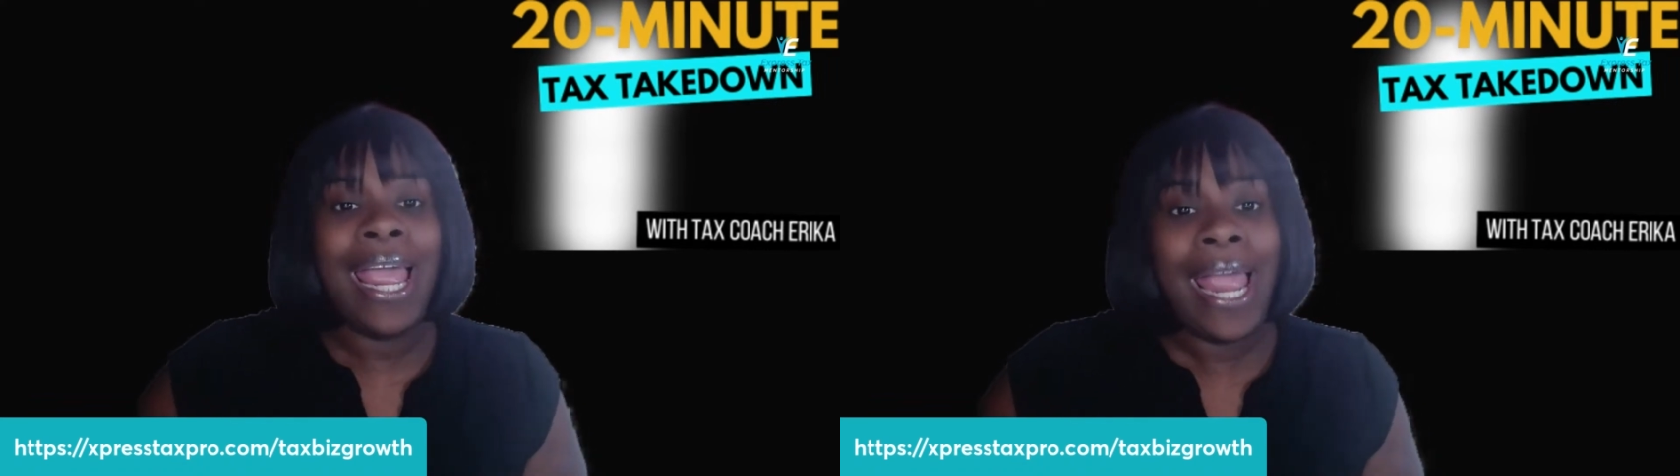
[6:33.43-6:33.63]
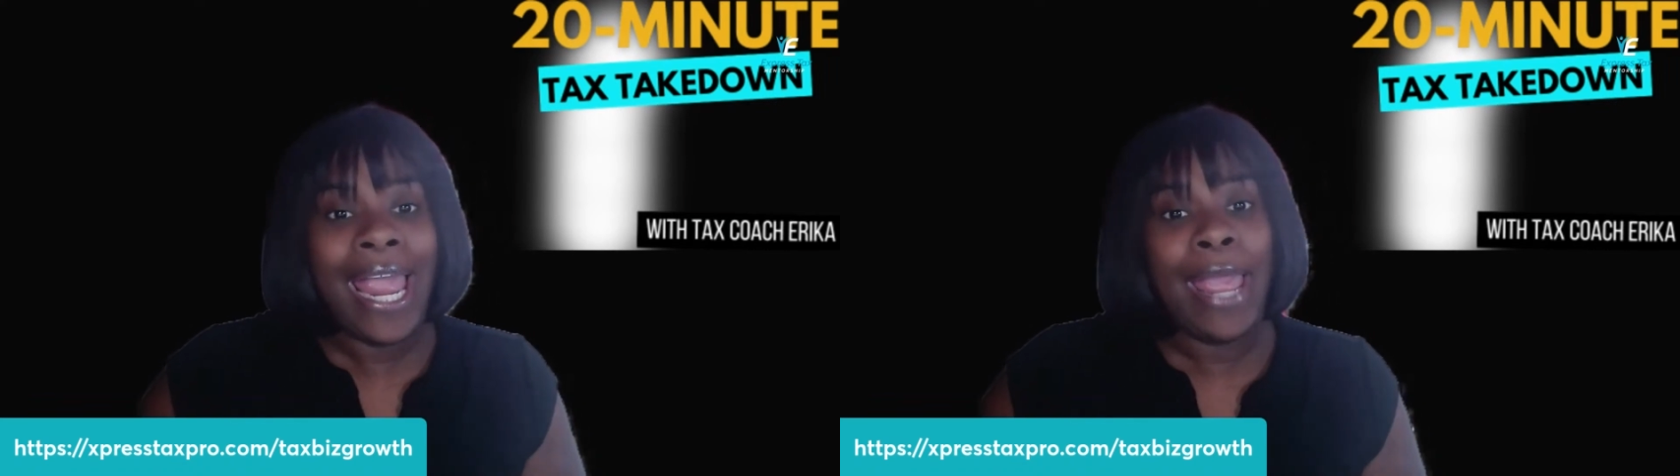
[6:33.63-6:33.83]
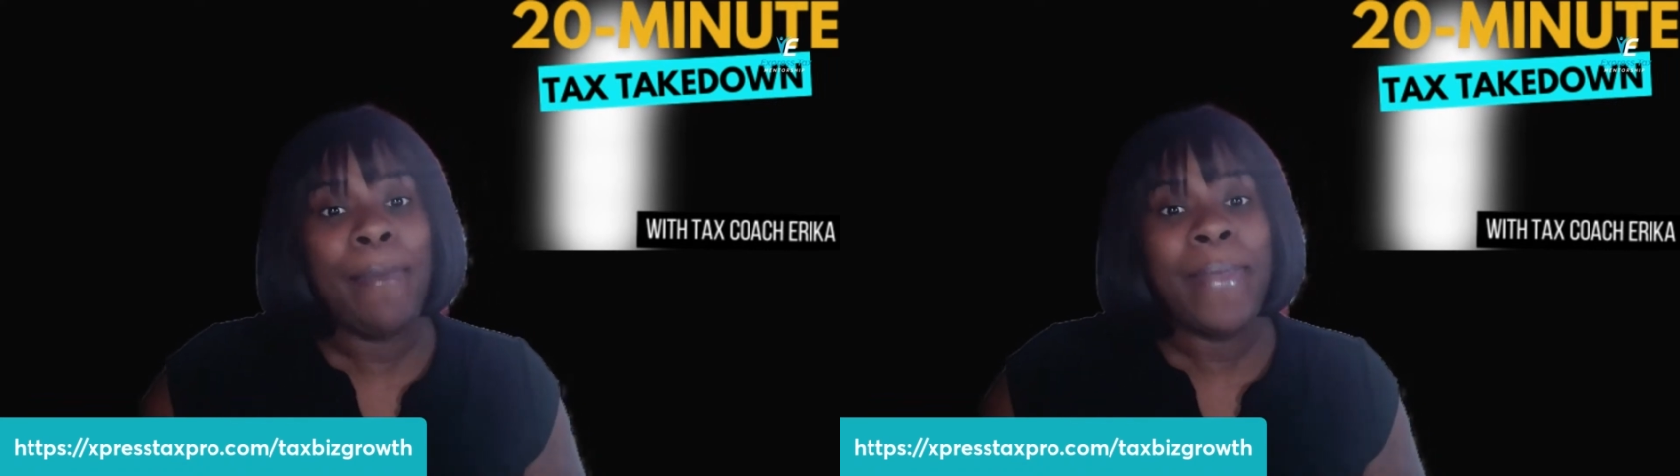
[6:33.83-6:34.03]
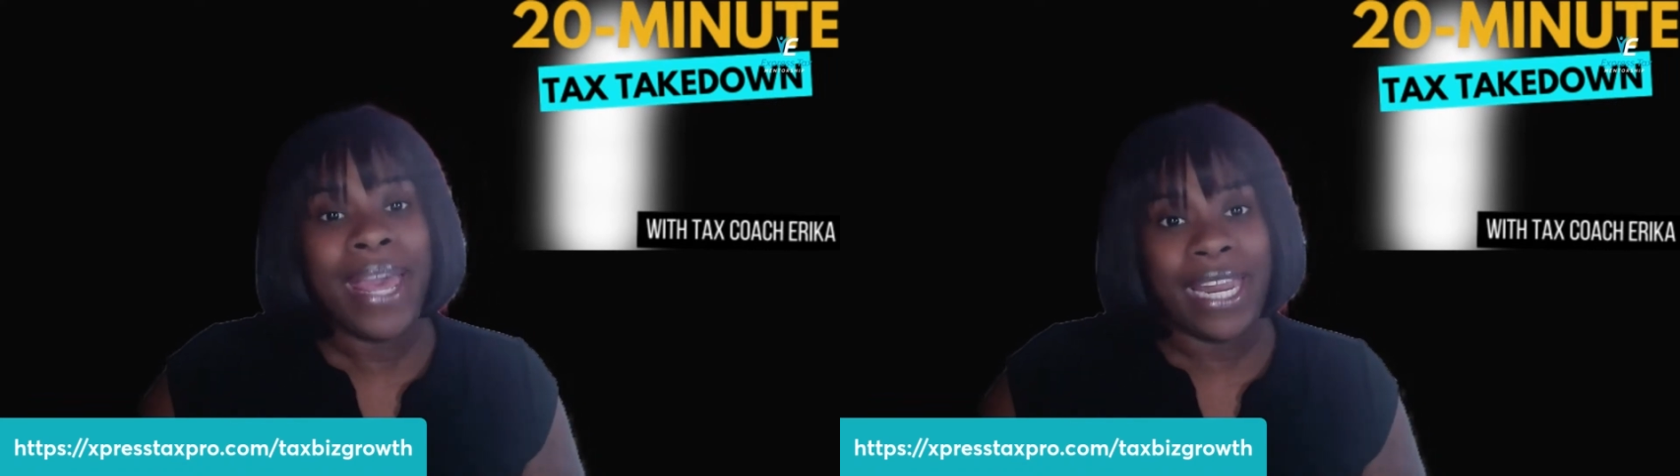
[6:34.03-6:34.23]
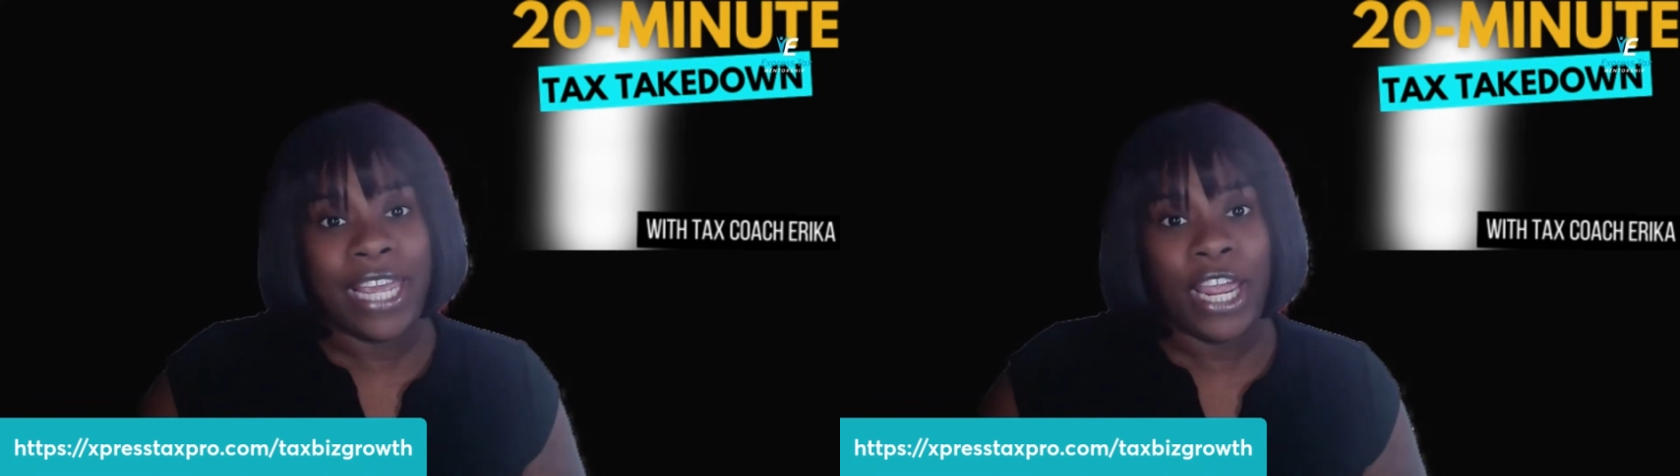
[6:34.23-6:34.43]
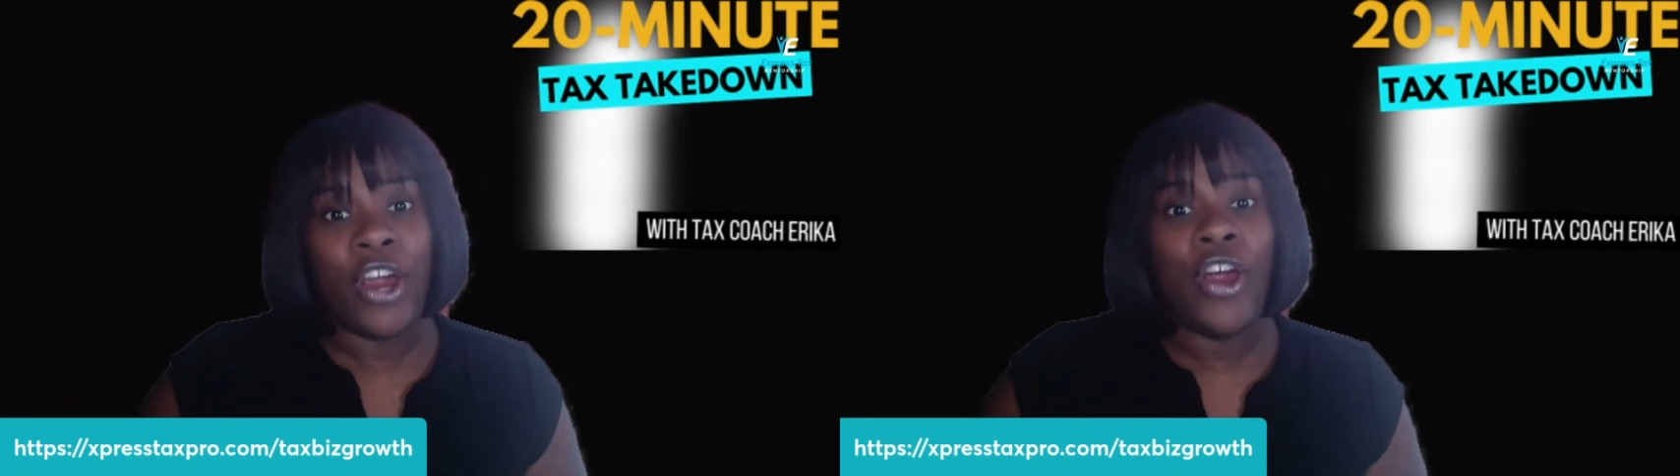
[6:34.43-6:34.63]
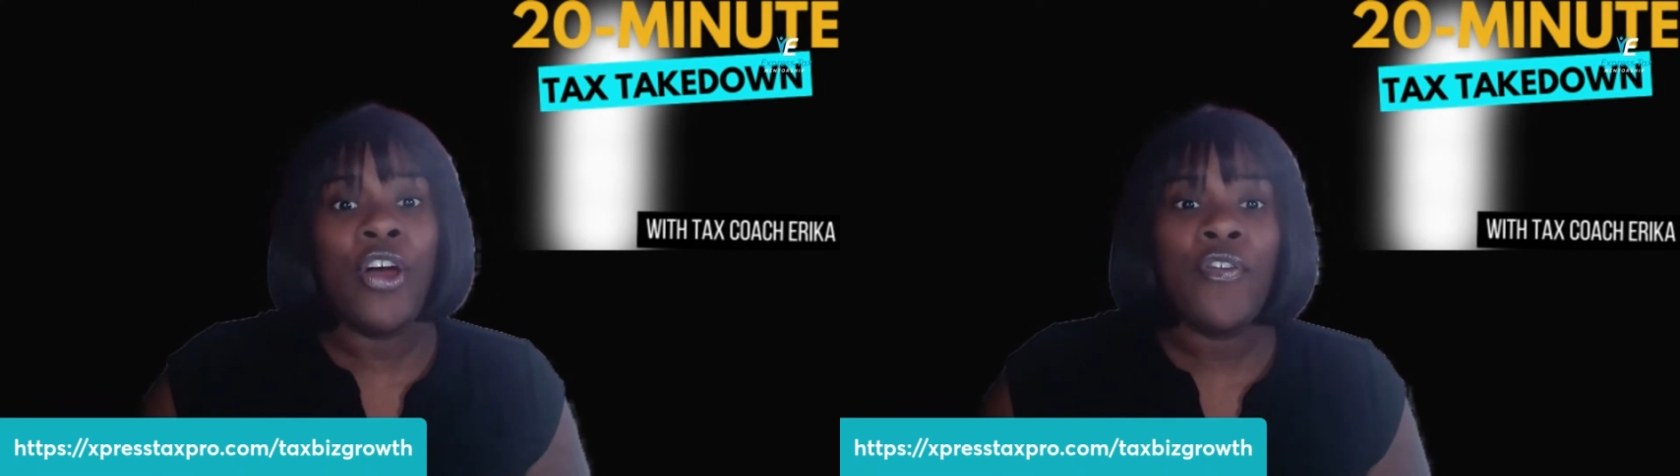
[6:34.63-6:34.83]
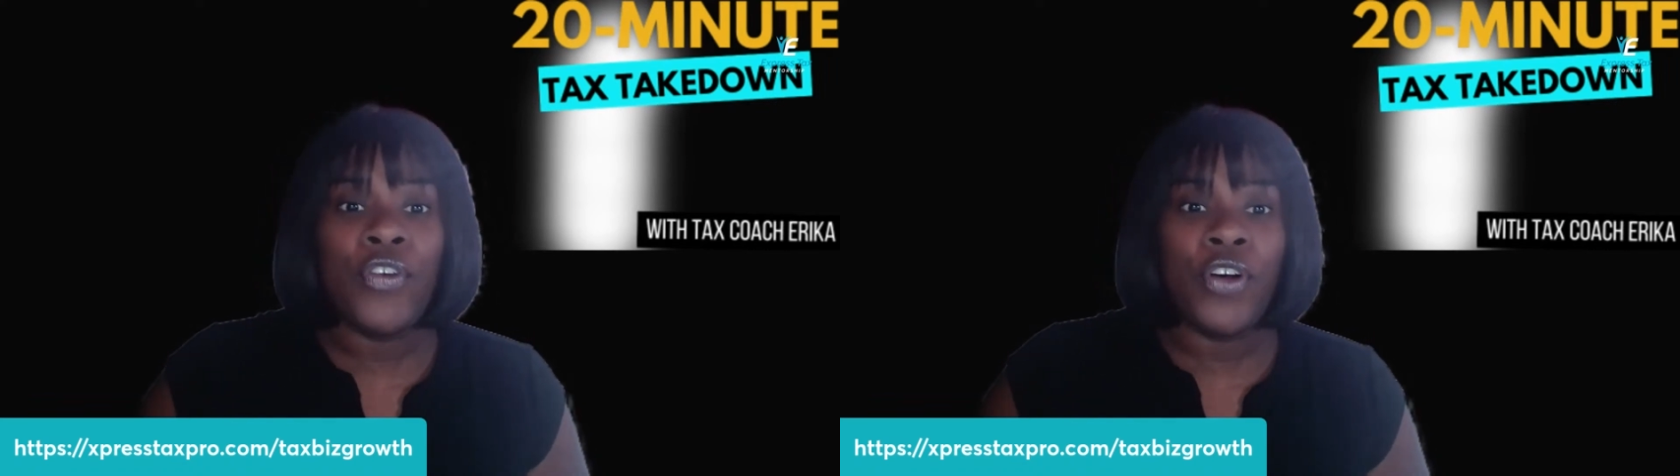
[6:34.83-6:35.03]
and Medicare
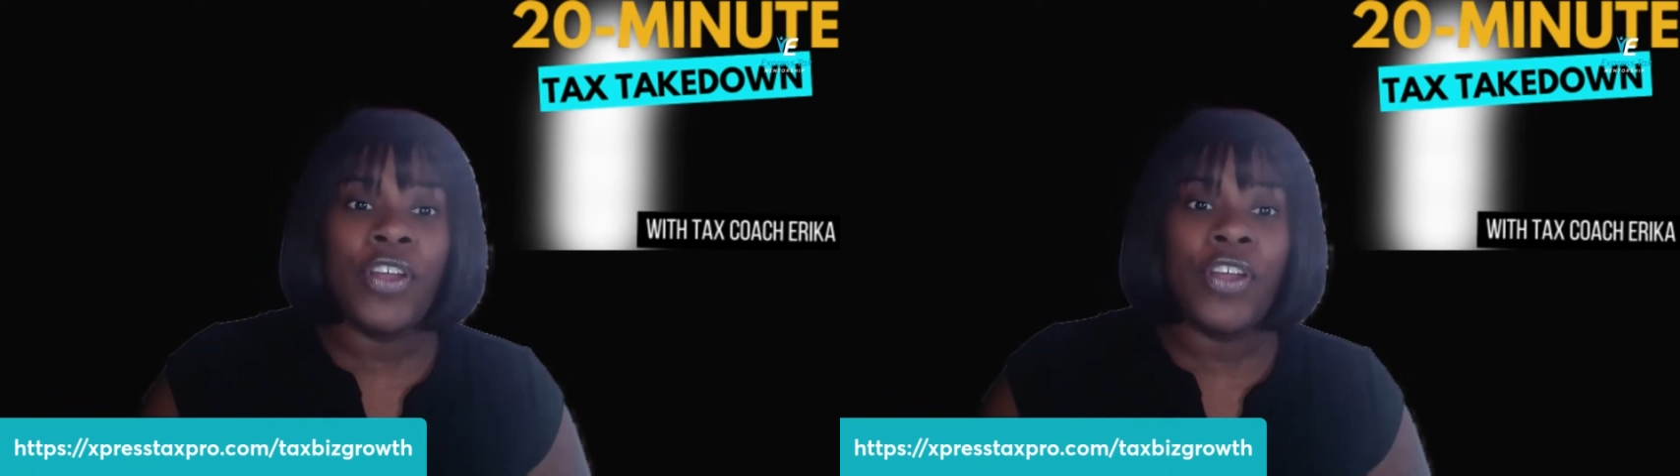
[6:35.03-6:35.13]
for